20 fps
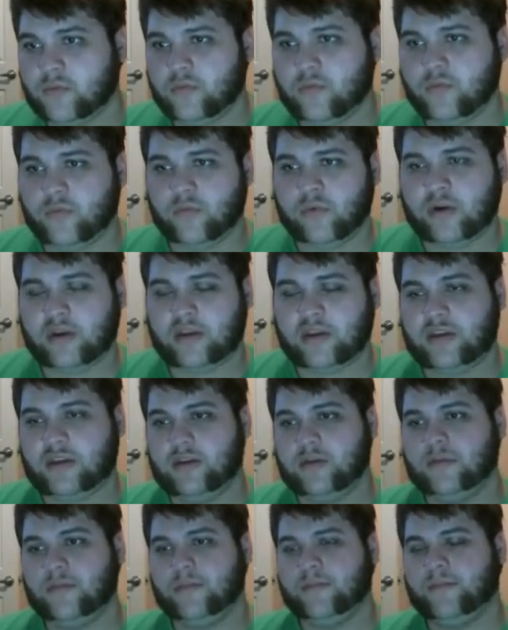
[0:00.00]
what
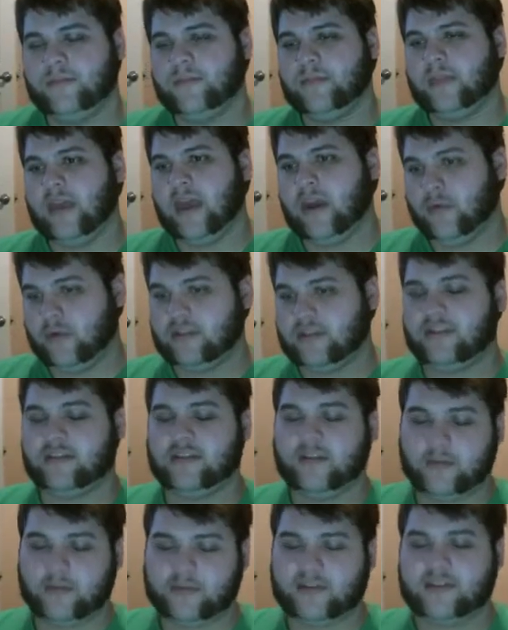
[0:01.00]

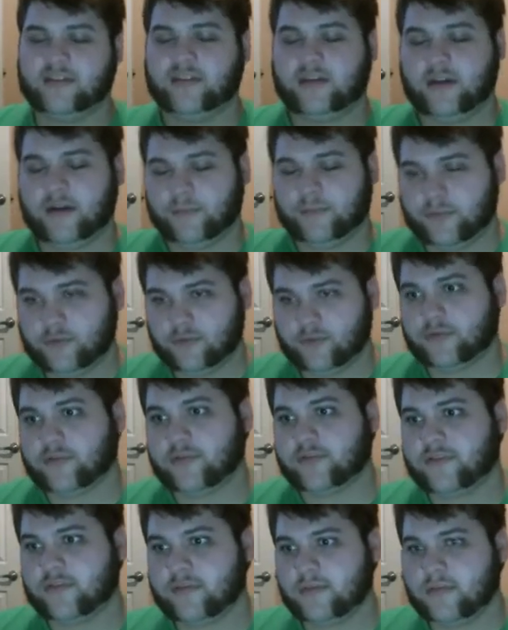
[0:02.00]
determines the
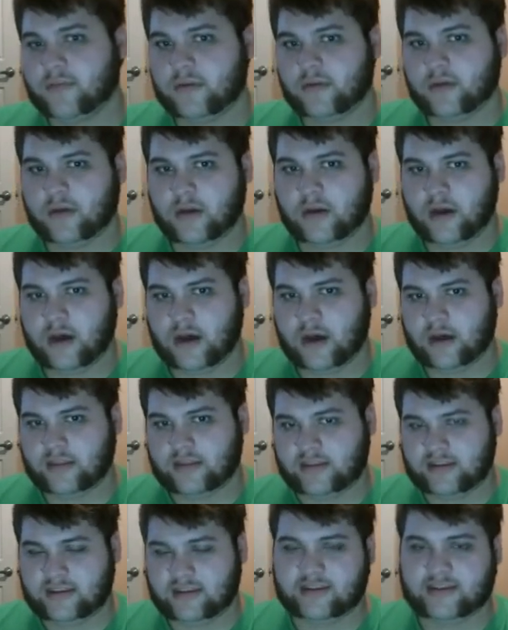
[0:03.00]
pools,
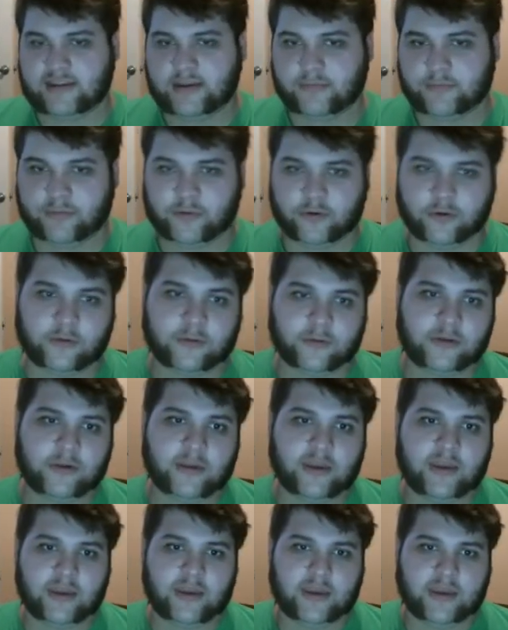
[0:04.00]
the d10 pool,
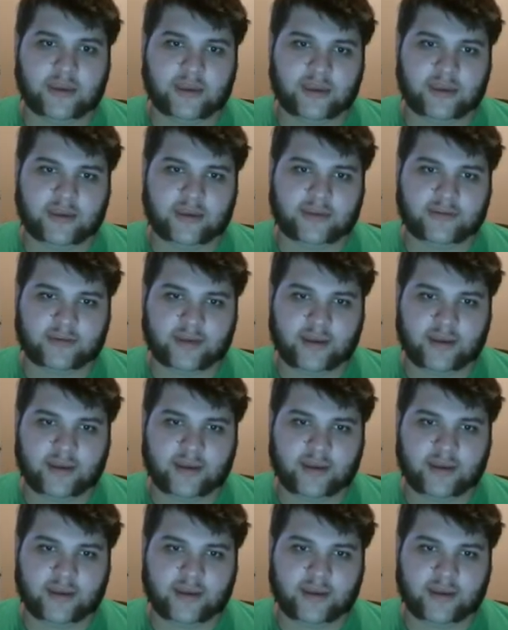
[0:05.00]
is